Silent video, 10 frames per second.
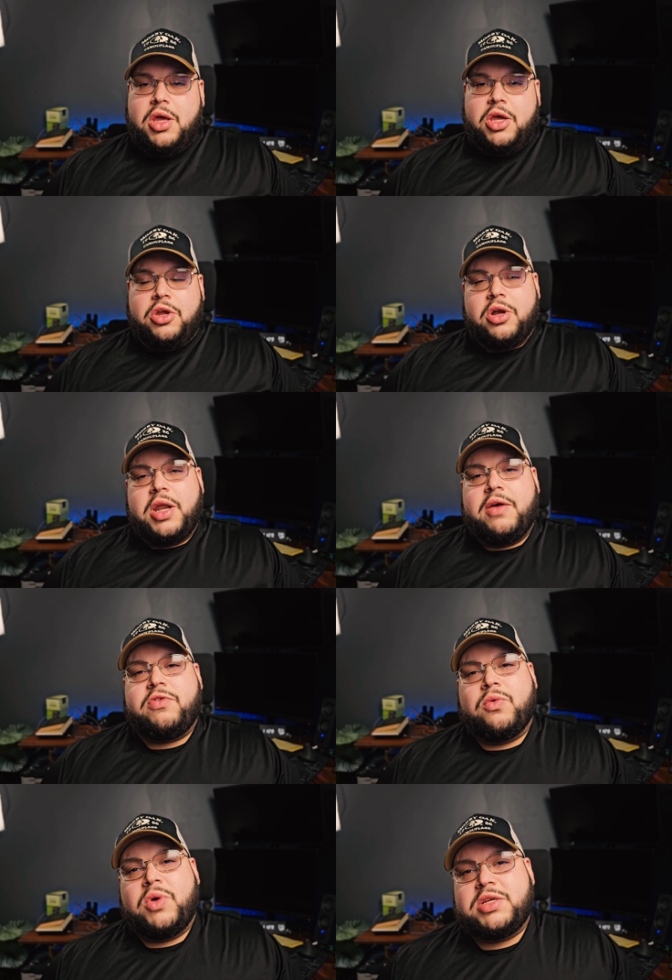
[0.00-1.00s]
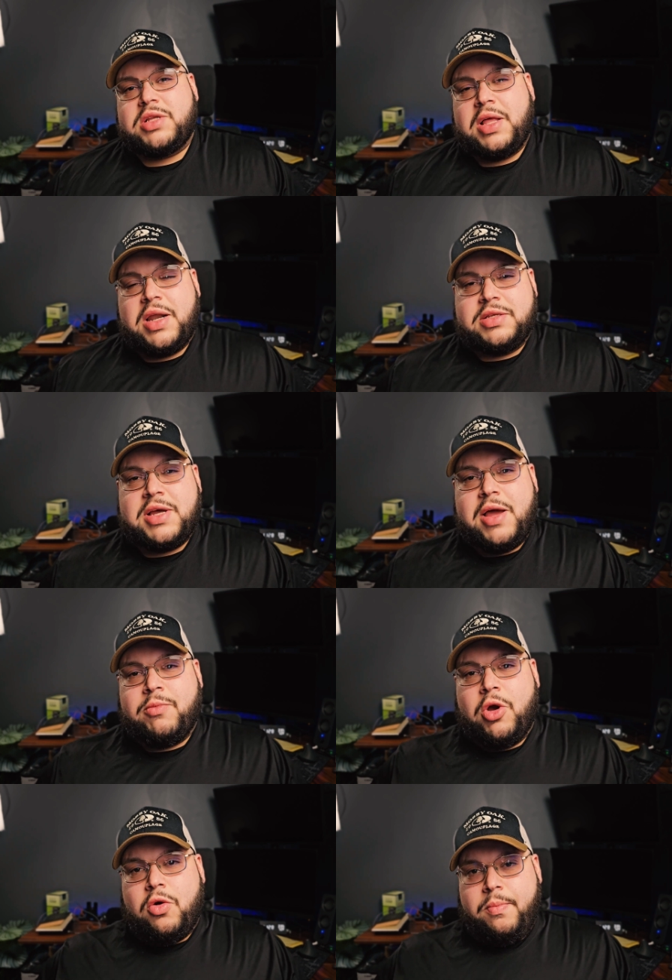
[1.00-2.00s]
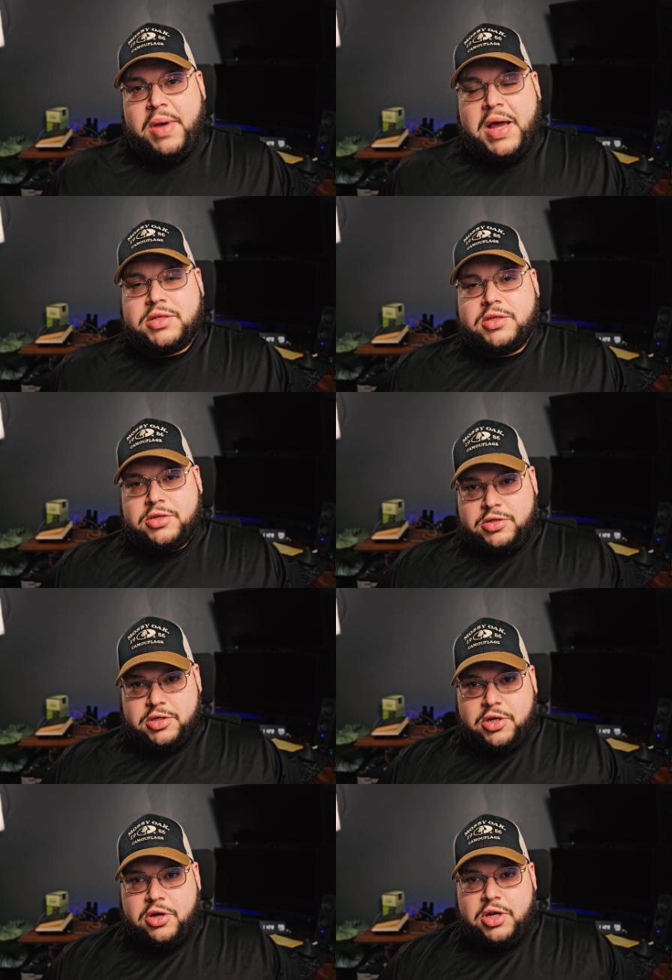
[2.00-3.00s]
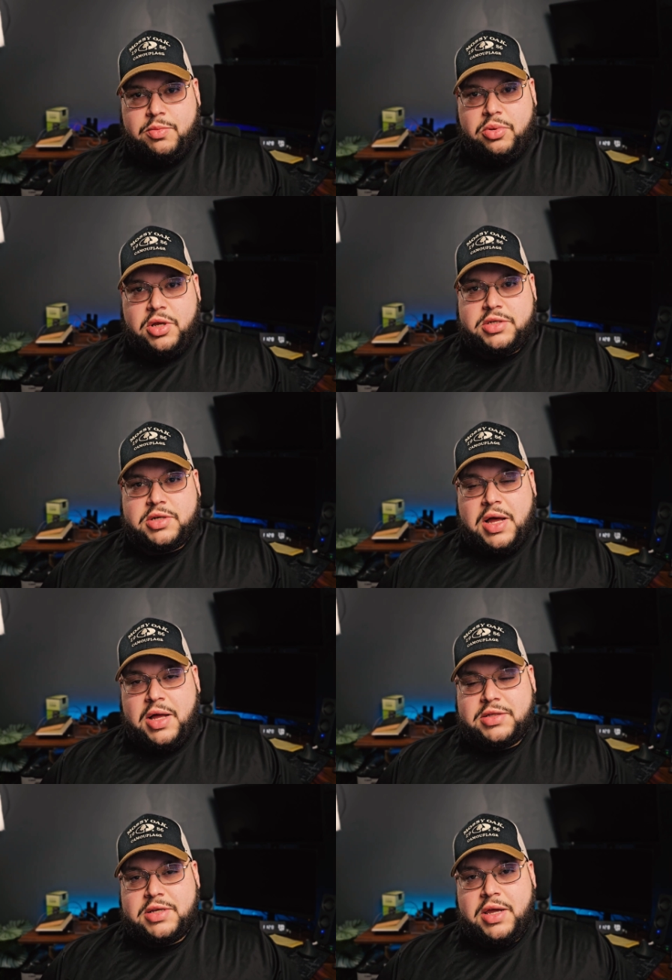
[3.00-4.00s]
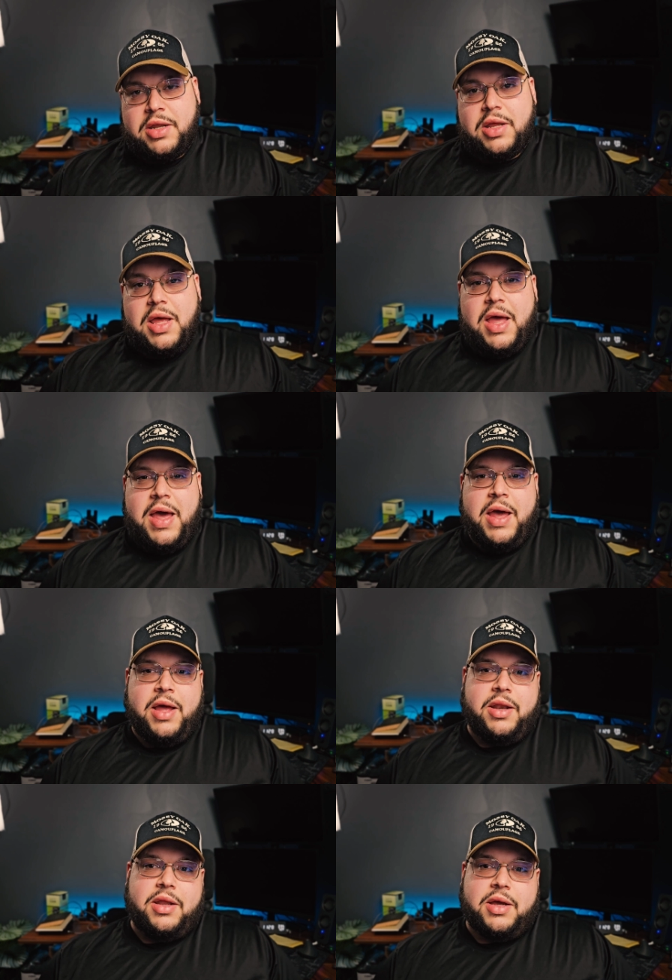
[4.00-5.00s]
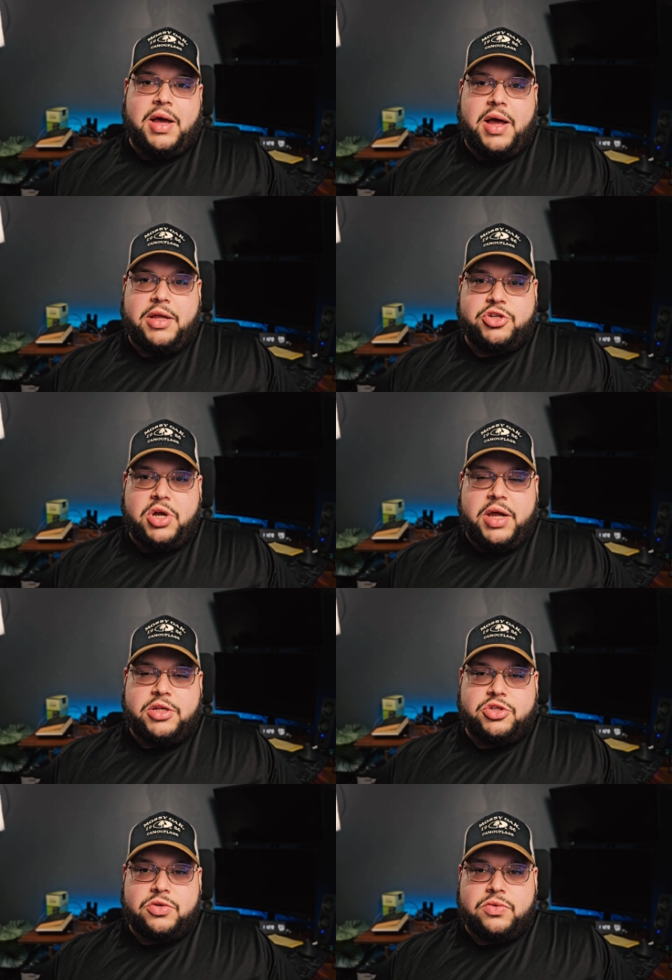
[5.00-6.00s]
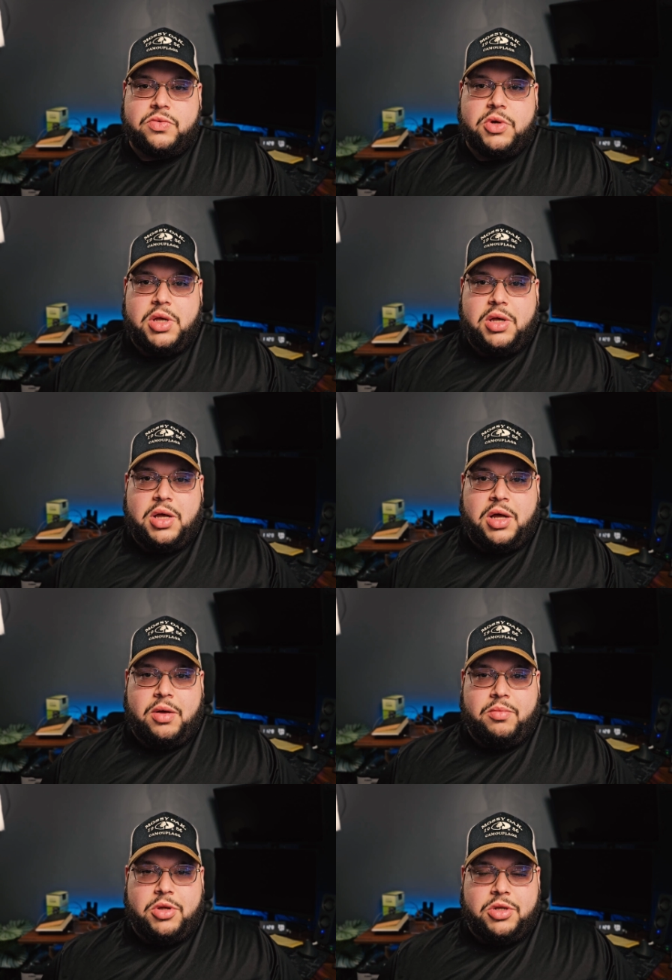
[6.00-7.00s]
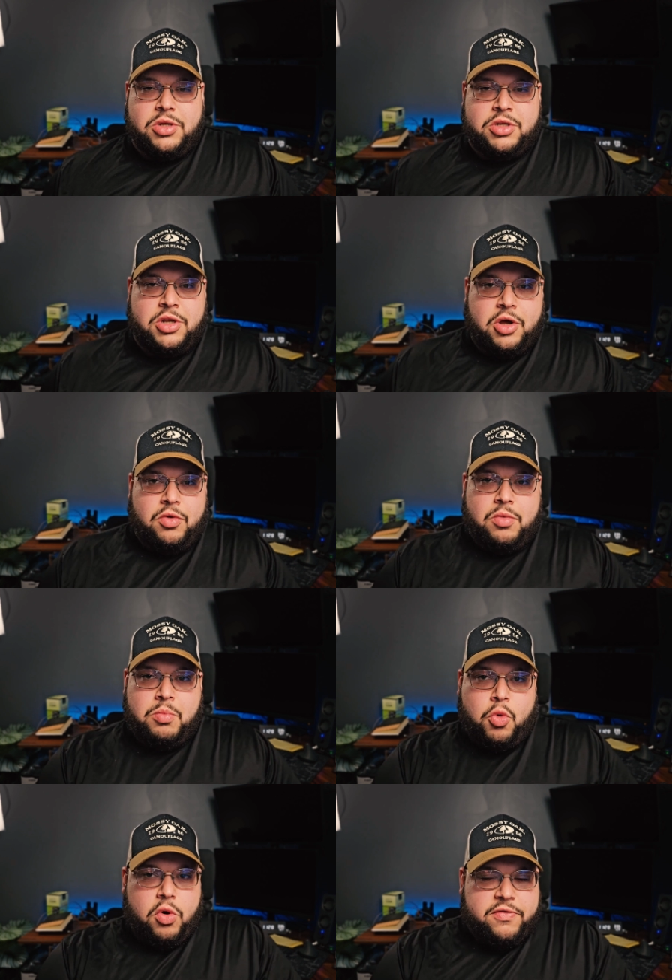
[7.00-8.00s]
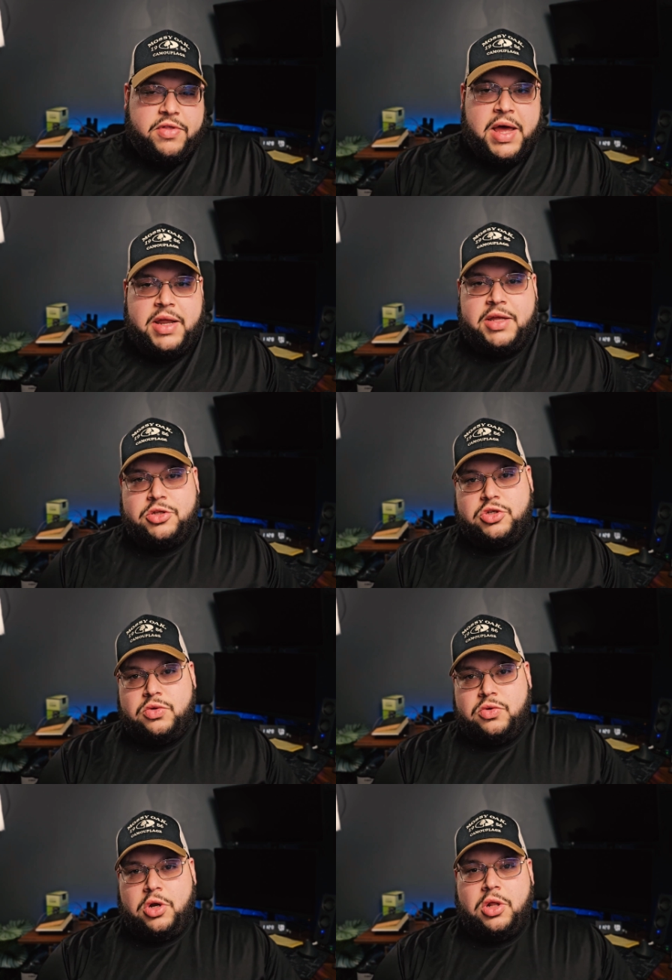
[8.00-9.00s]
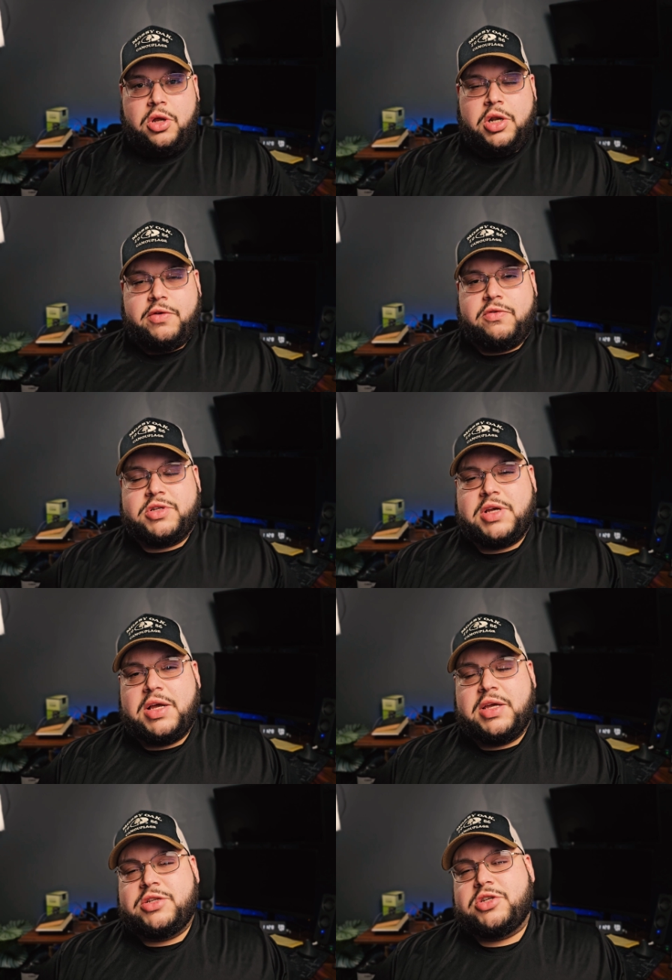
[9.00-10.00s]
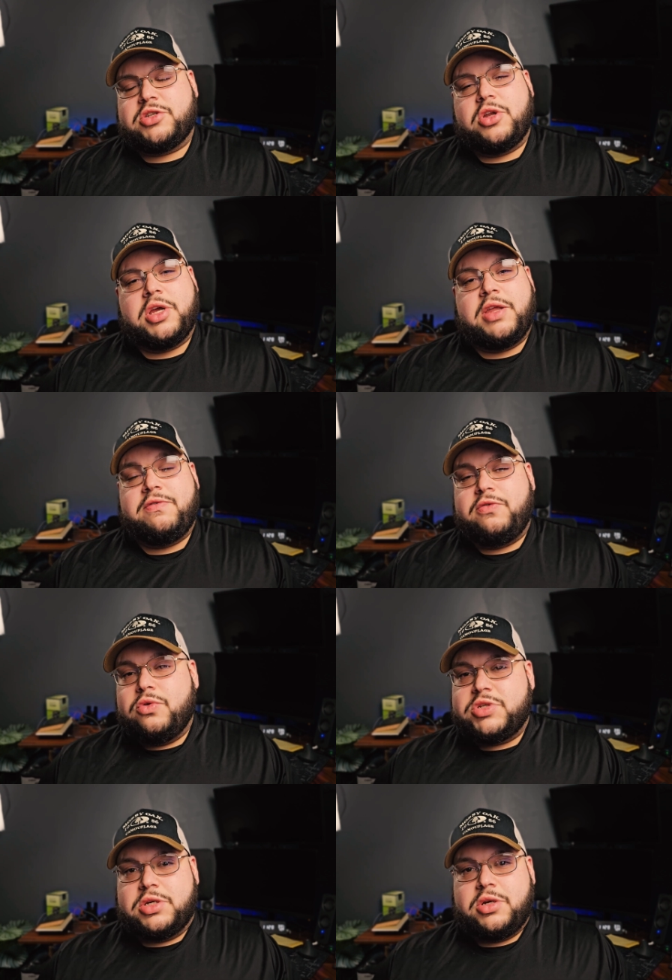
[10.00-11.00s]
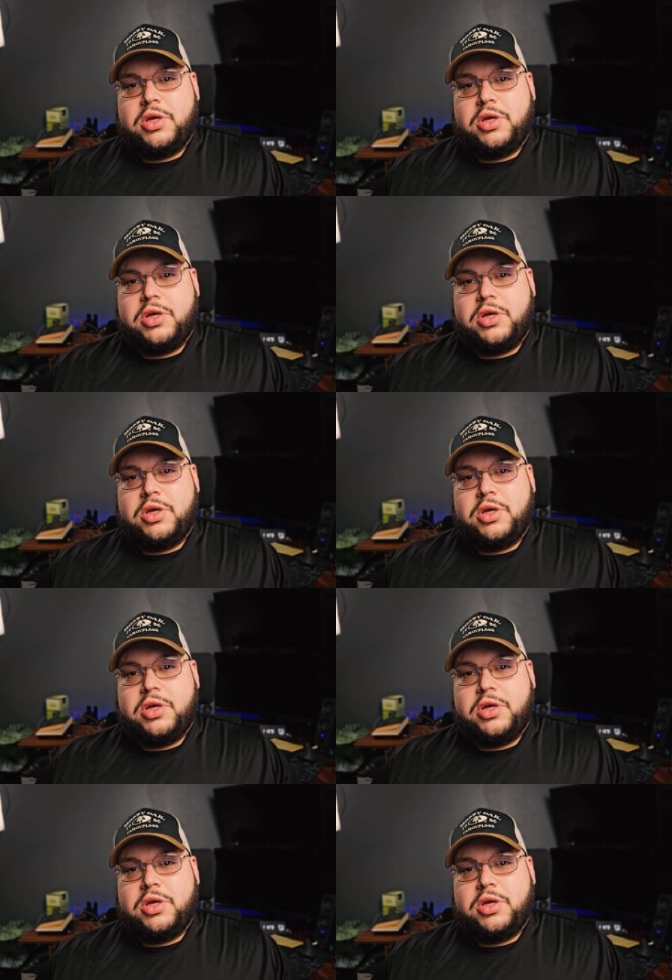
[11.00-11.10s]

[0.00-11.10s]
you're gonna have to waste a lot of time going back to the security plus content and con- trying to um, you know morph that into your learning for CySA. It's just gonna confuse you,